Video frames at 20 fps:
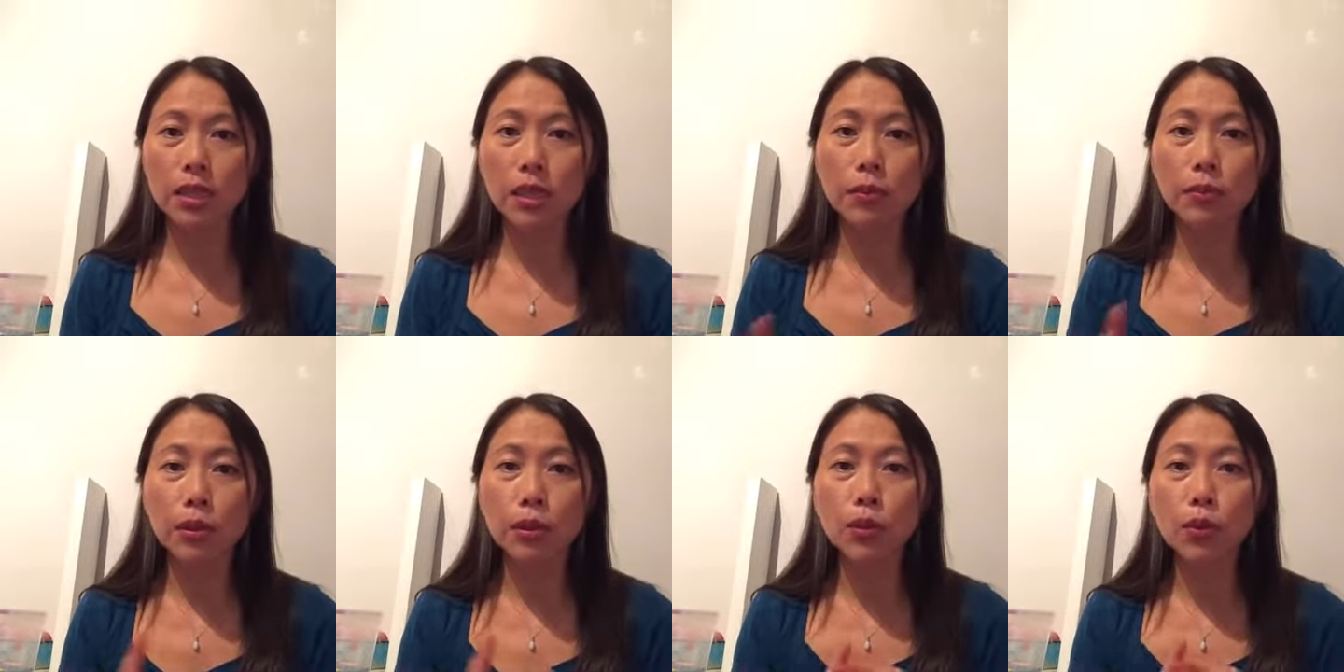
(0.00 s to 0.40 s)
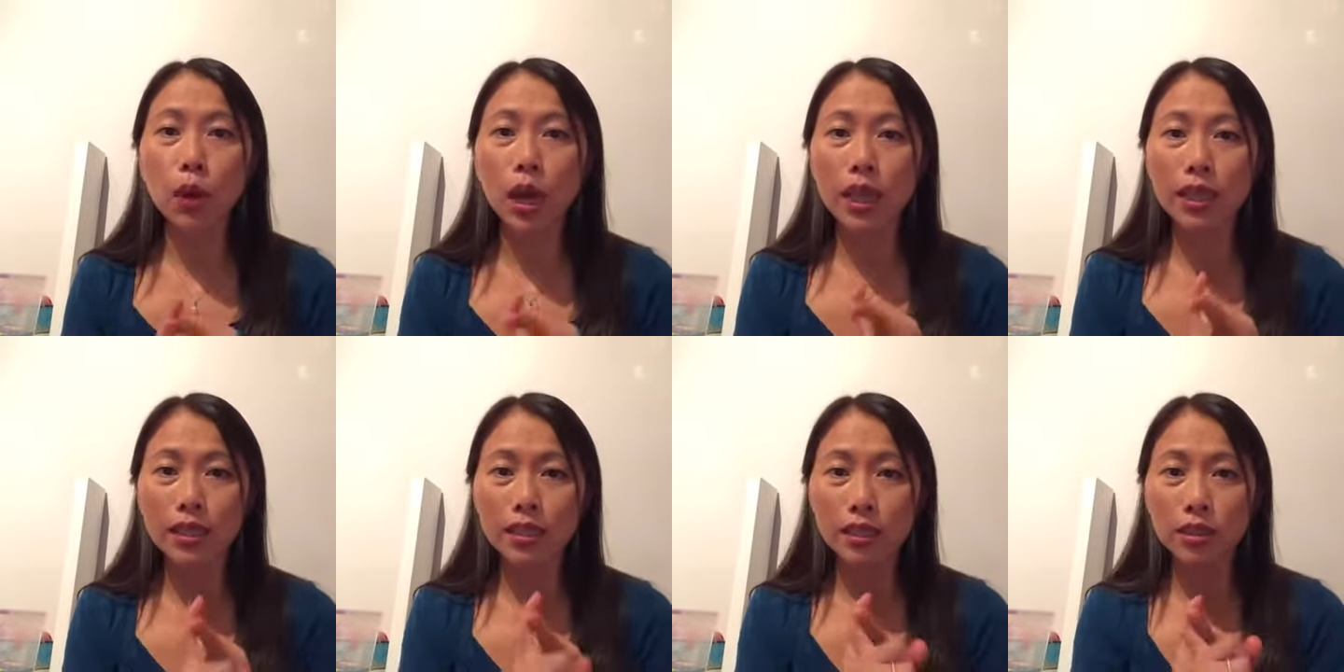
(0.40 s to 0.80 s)
number
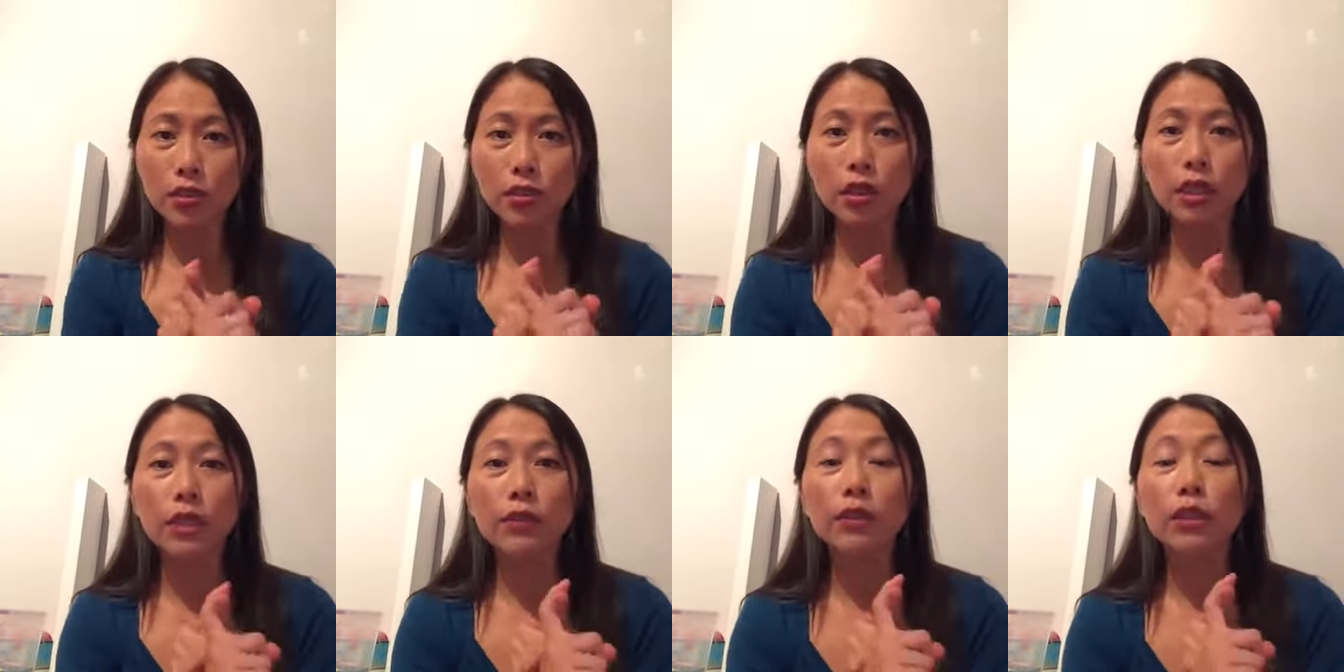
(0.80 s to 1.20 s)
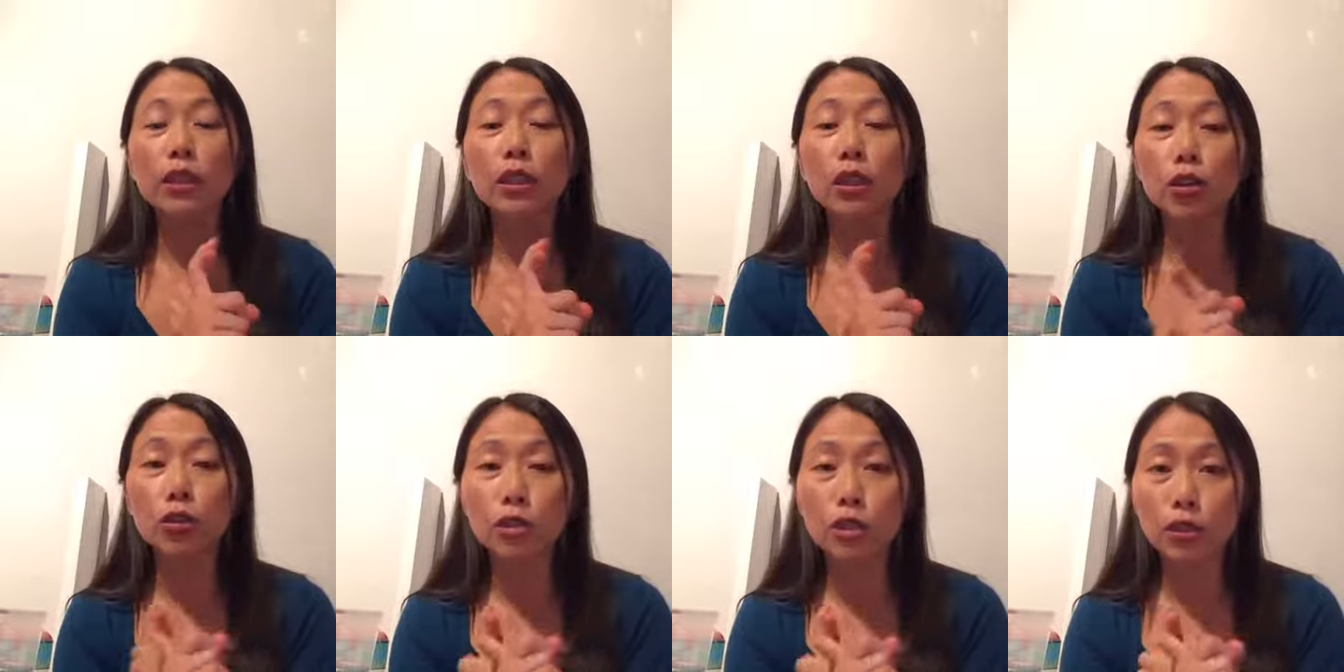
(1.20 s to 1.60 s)
one, you're not even
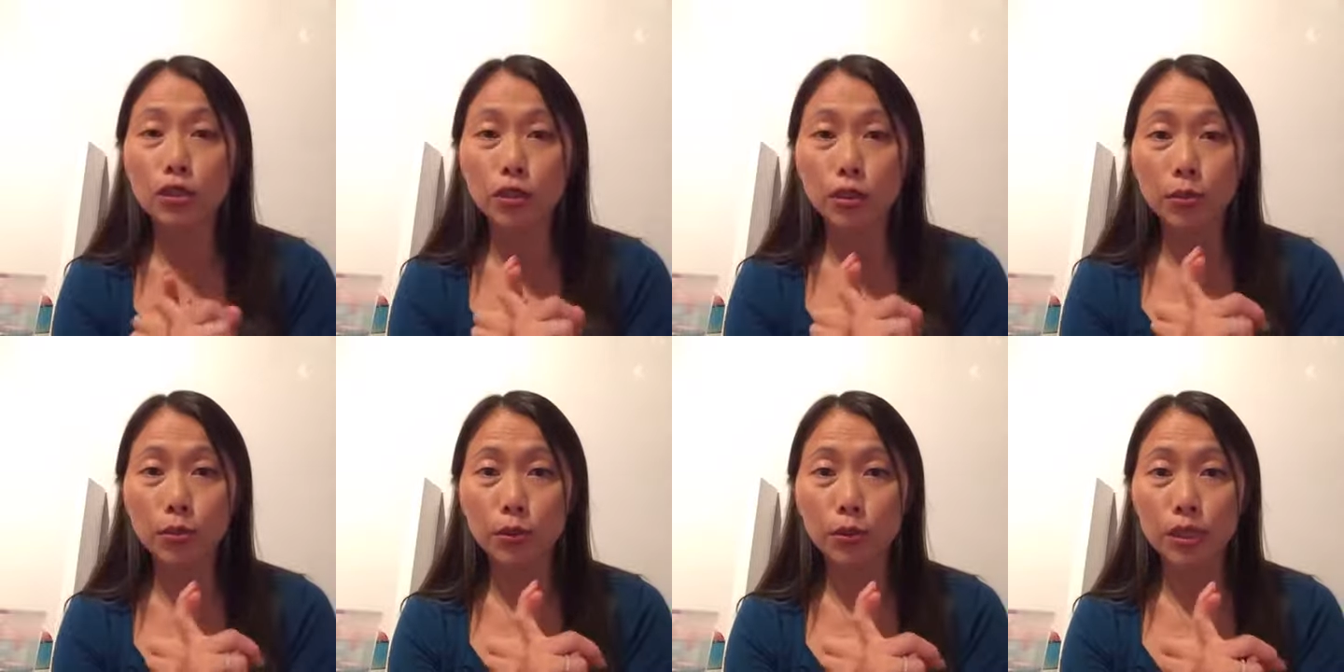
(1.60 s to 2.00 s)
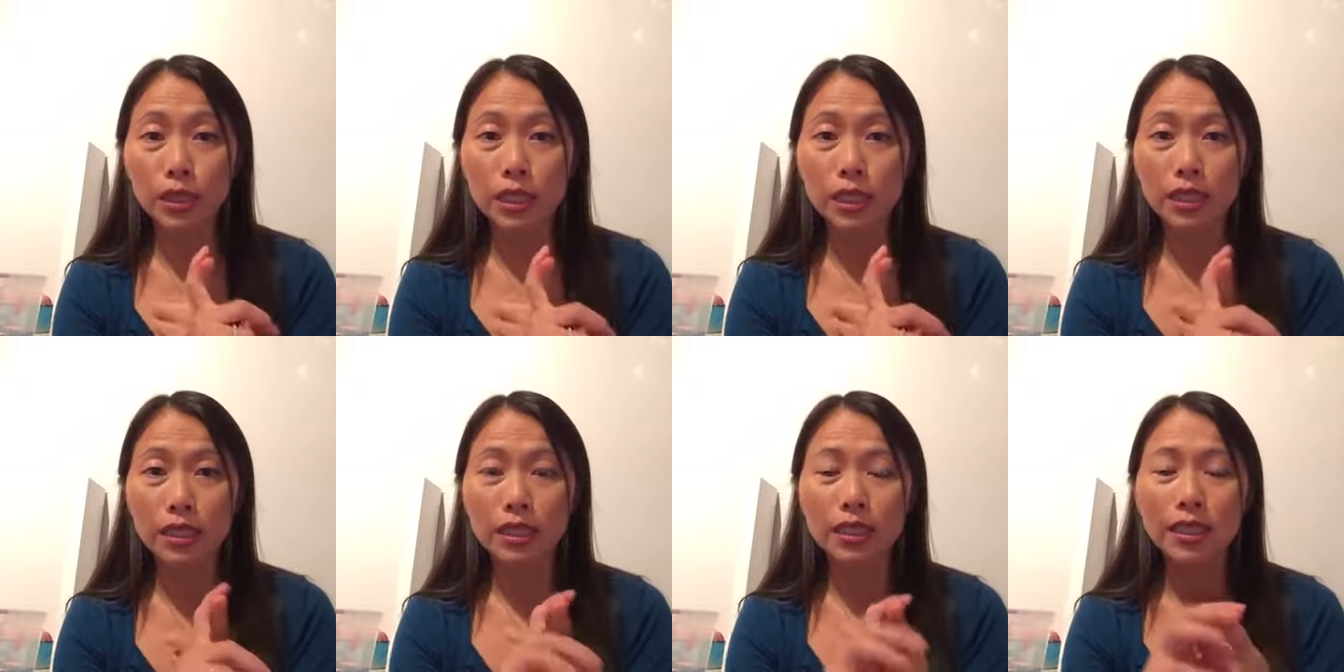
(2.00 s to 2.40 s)
close to the
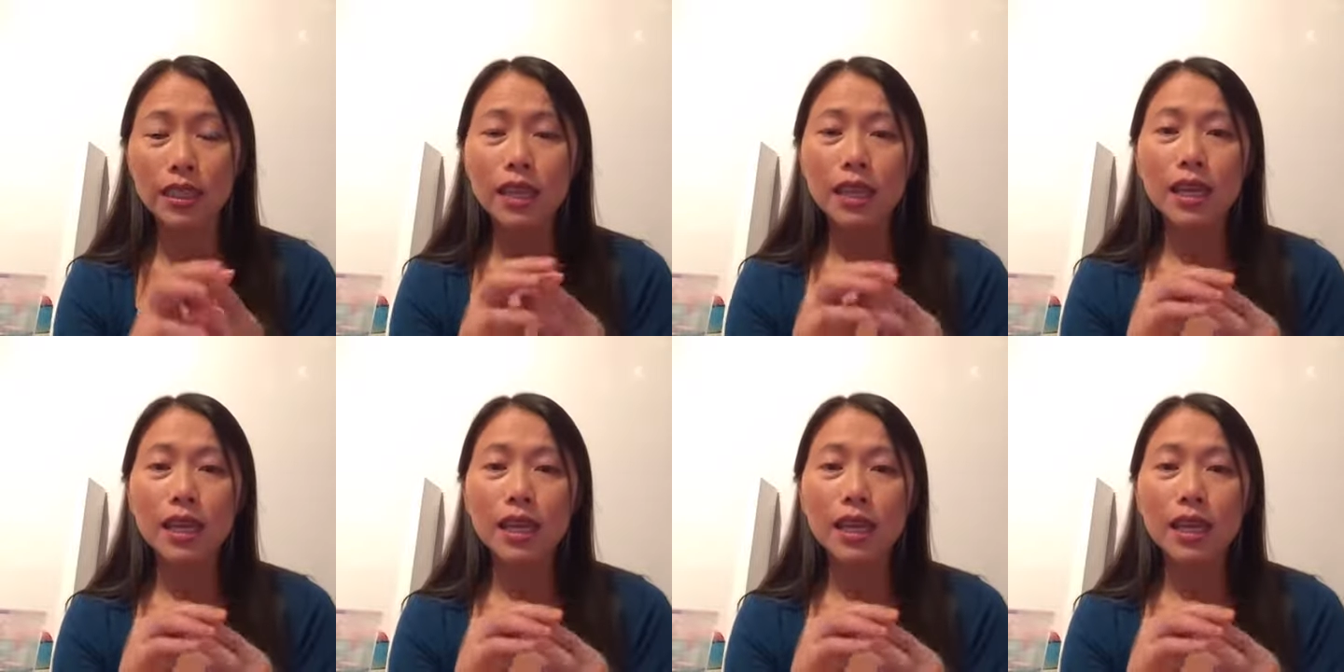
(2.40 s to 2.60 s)
person.